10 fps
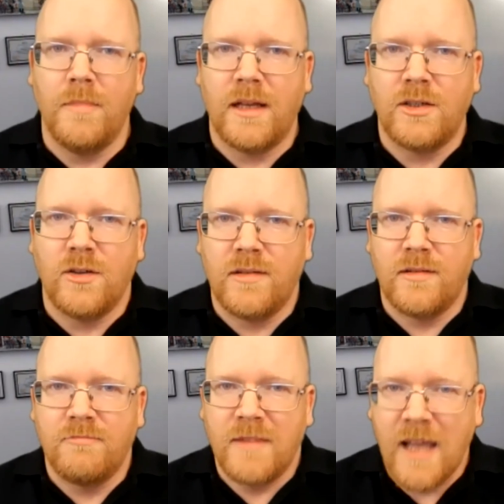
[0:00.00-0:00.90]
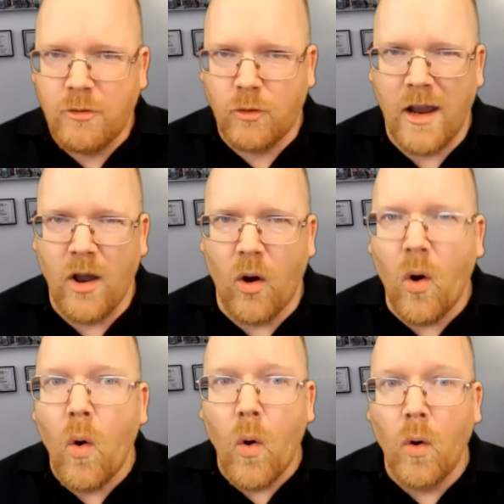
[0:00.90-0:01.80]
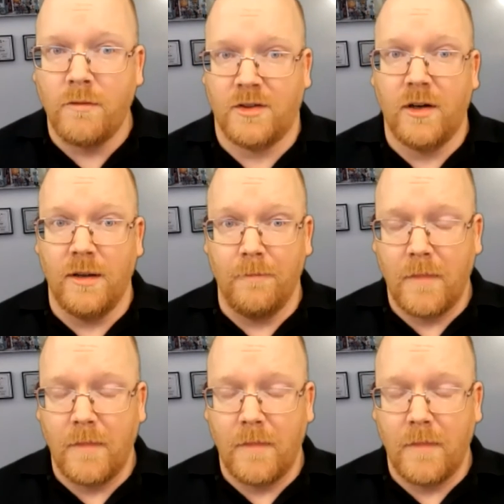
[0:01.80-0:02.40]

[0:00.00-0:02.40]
that just keeps ringing all of the time.